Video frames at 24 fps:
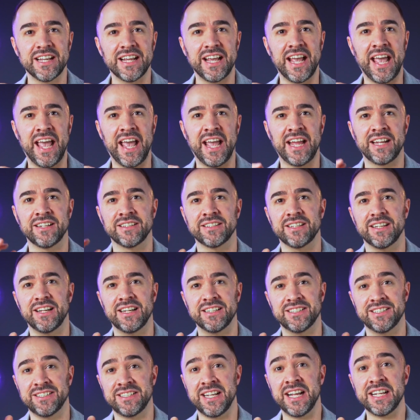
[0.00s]
and
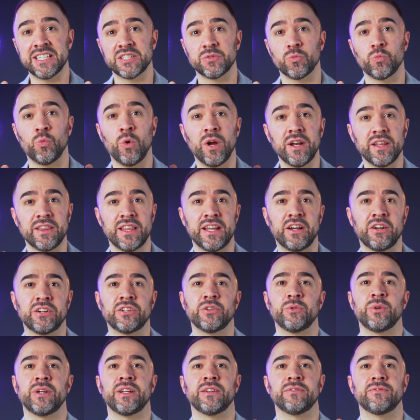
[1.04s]
assess what they are
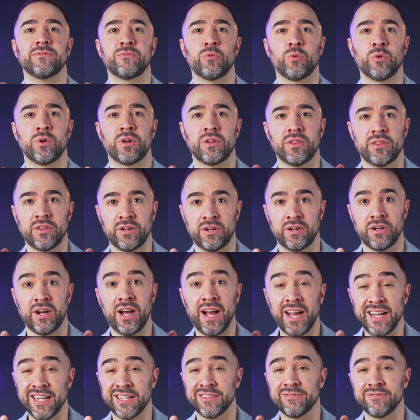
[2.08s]
doing for their
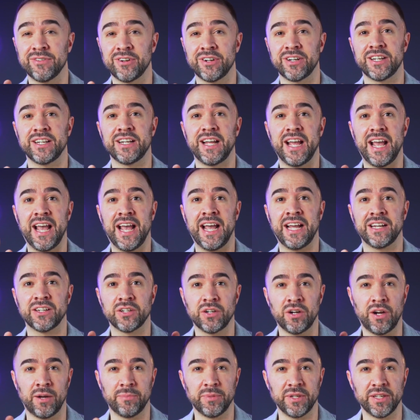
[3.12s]
high converting ad
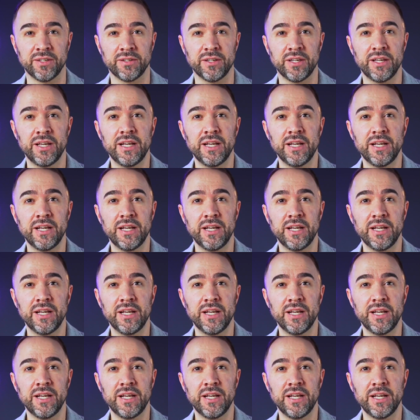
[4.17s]
copy.